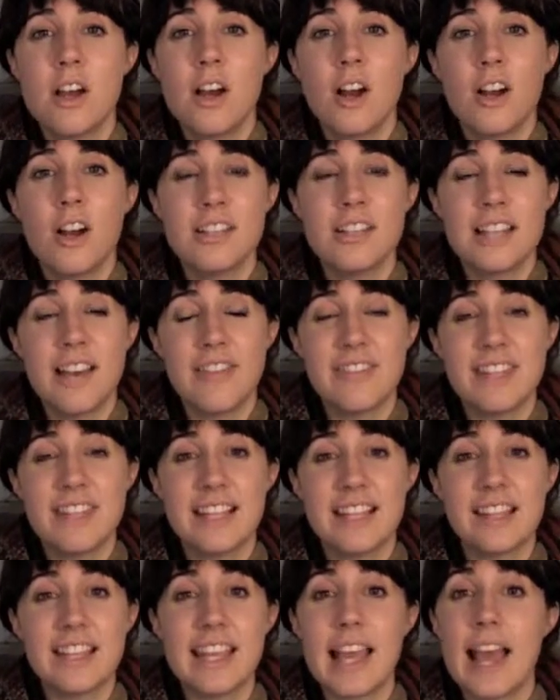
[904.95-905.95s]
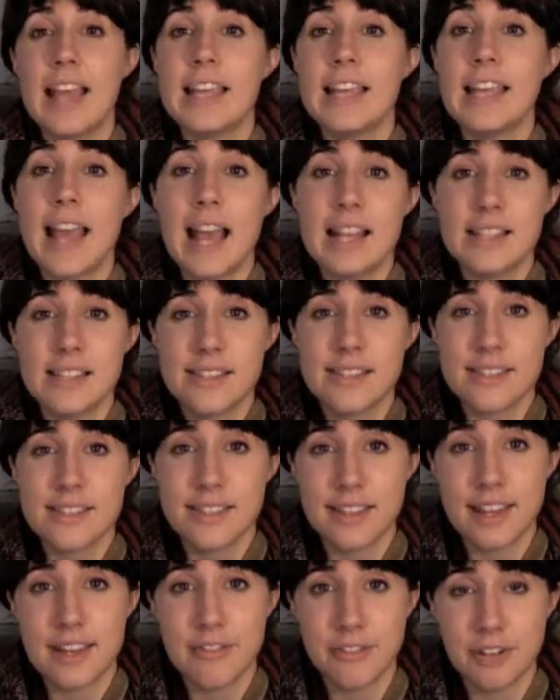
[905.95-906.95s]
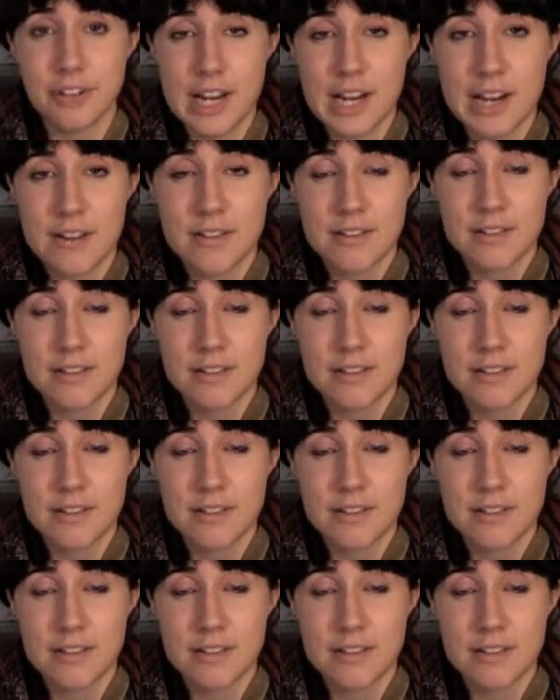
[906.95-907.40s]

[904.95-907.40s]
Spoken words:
are definitely against slavery.